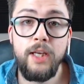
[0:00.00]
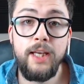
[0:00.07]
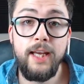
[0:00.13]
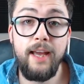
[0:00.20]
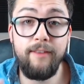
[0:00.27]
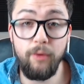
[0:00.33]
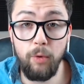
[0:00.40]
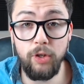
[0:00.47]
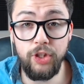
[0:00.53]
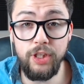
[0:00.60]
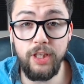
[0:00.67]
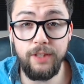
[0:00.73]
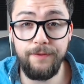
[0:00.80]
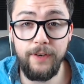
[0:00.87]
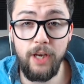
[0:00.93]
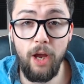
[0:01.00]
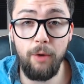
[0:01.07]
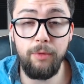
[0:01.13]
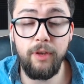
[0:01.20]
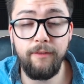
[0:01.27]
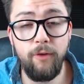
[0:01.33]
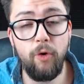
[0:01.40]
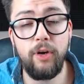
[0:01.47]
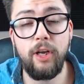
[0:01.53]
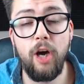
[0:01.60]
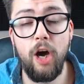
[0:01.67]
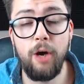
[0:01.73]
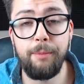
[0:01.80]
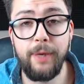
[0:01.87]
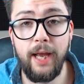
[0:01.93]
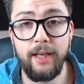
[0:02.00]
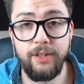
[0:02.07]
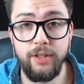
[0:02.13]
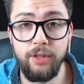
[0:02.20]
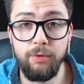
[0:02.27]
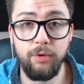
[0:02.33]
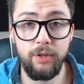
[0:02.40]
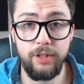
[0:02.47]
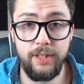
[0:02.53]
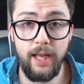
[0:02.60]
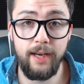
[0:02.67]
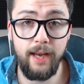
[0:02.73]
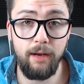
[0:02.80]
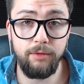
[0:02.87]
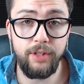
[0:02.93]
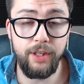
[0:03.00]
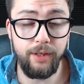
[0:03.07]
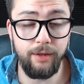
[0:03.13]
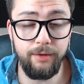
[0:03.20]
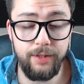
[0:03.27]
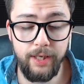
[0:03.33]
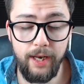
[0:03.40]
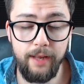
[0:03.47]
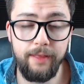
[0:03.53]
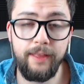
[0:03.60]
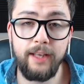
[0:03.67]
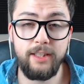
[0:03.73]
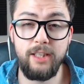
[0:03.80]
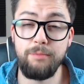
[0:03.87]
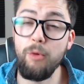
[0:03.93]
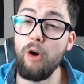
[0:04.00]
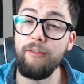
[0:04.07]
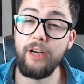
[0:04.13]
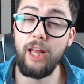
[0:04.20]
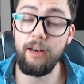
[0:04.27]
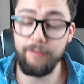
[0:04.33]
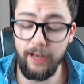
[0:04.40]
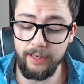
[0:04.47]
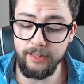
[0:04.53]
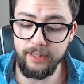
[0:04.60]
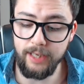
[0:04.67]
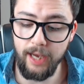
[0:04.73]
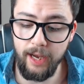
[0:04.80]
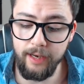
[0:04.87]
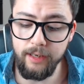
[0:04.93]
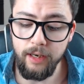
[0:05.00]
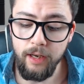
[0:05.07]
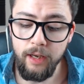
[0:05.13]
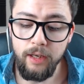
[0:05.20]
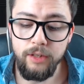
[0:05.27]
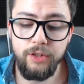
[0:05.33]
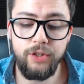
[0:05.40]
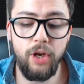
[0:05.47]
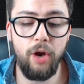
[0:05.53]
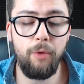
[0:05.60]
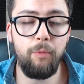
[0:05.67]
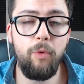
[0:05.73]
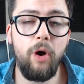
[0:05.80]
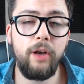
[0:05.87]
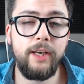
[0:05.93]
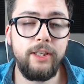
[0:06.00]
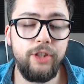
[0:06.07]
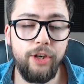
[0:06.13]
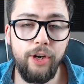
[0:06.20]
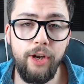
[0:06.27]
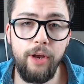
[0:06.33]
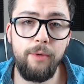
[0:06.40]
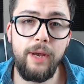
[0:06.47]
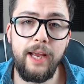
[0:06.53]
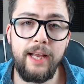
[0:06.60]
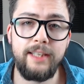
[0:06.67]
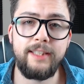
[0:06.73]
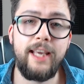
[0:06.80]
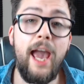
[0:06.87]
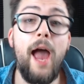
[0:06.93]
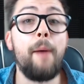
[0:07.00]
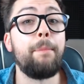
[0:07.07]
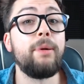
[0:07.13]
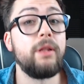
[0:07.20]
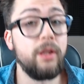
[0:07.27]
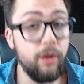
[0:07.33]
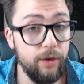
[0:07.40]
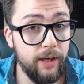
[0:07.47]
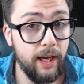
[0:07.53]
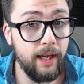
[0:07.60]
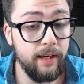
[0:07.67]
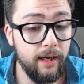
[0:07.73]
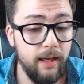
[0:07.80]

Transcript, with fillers: If you're watching this video, you've already got OBS and you understand how to use it. This is more of an advanced guide. So what I need you to do is get a plugin